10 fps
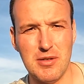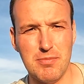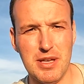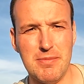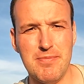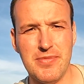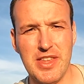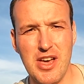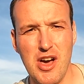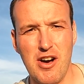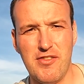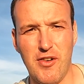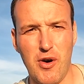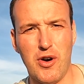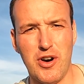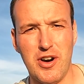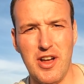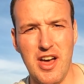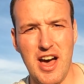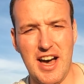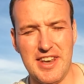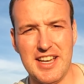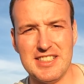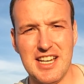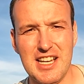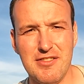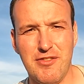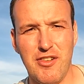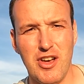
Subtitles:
beam for a night dive.